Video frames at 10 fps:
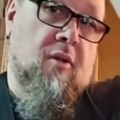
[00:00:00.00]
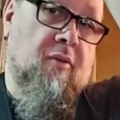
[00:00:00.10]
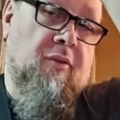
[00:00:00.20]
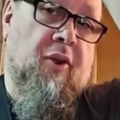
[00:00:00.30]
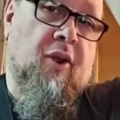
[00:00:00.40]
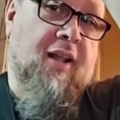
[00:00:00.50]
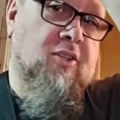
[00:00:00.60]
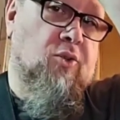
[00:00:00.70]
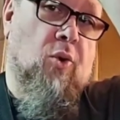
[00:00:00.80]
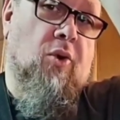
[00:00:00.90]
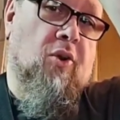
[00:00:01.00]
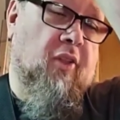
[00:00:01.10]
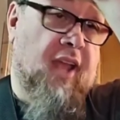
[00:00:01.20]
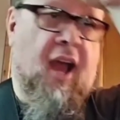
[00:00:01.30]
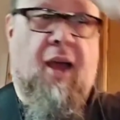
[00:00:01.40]
They're not extraordinarily
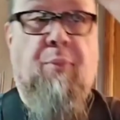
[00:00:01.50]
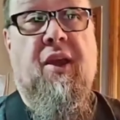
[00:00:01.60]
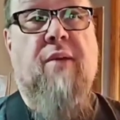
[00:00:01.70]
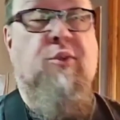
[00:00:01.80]
hot pickups.